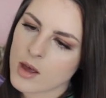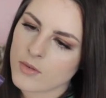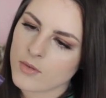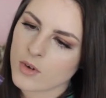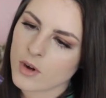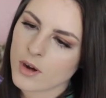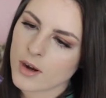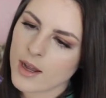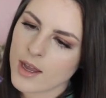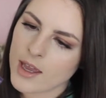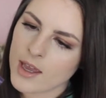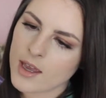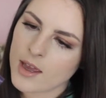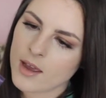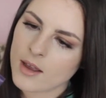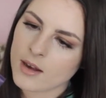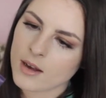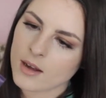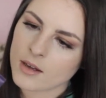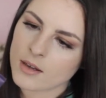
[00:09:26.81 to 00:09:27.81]
of your
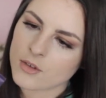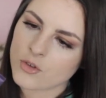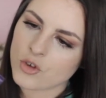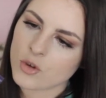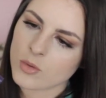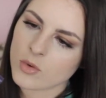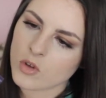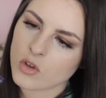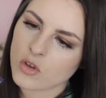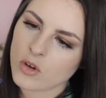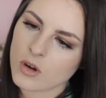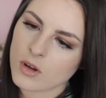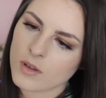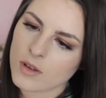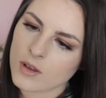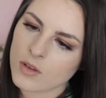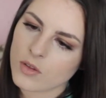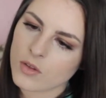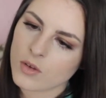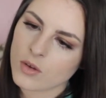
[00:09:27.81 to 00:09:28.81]
hand and distribute
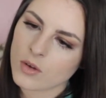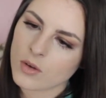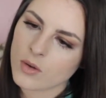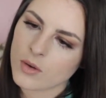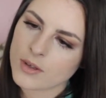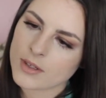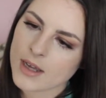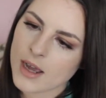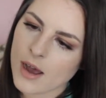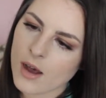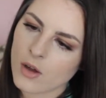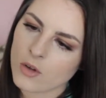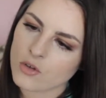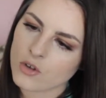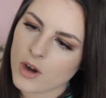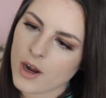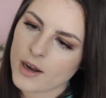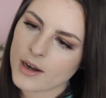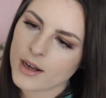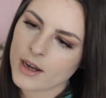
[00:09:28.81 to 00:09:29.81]
thoroughly through towel
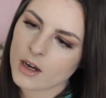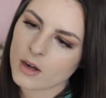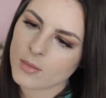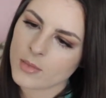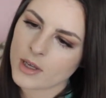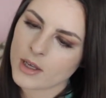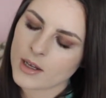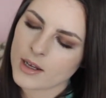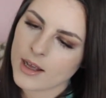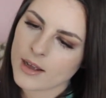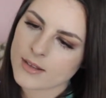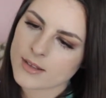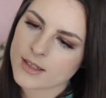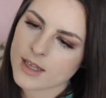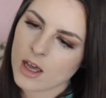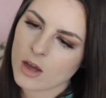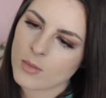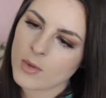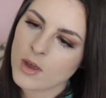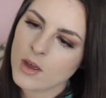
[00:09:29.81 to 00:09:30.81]
dried hair beginning at
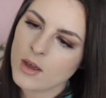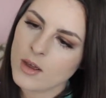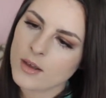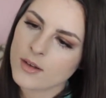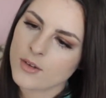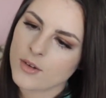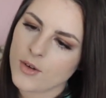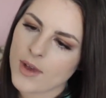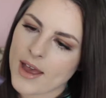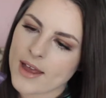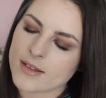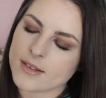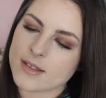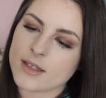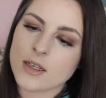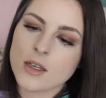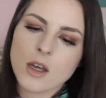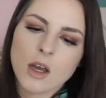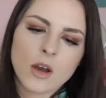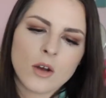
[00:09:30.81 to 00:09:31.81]
scalp to ends.